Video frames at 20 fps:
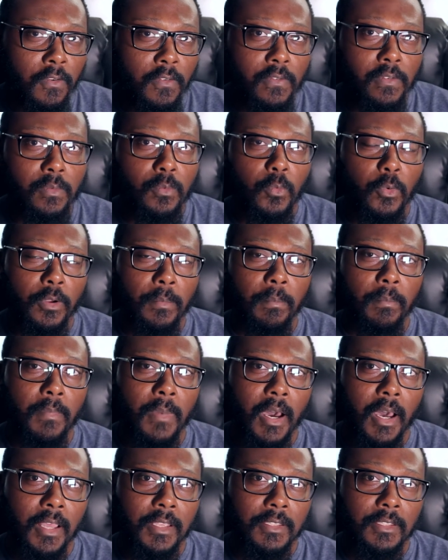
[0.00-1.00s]
from what
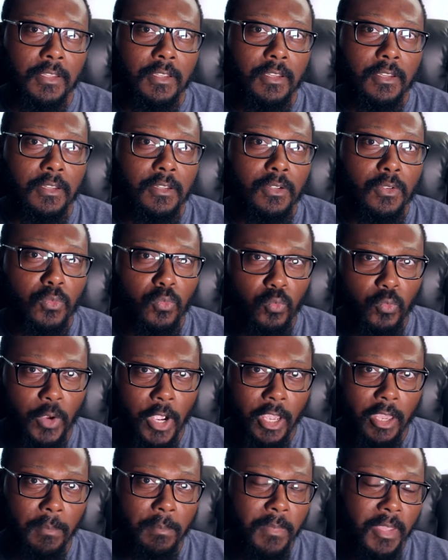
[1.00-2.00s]
Mazda
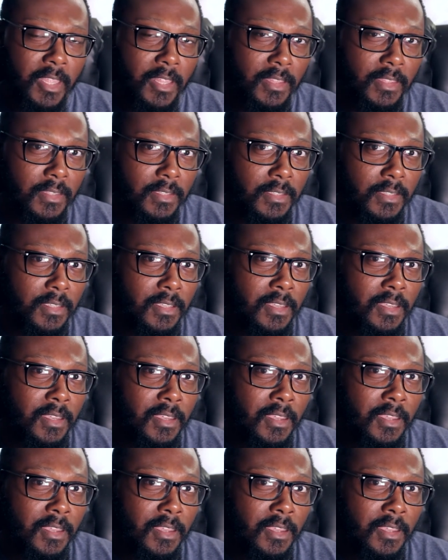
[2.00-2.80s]
recommends,